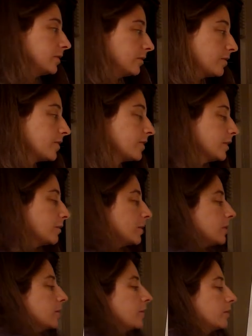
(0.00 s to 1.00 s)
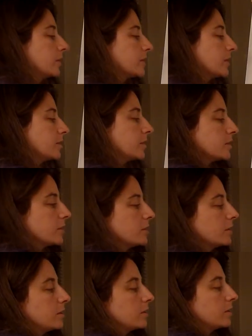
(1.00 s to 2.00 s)
You have to think what you know. Acceleration
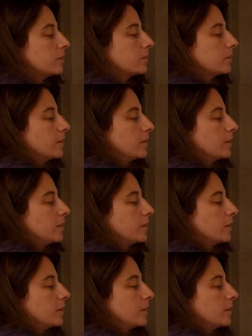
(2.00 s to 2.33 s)
on Earth,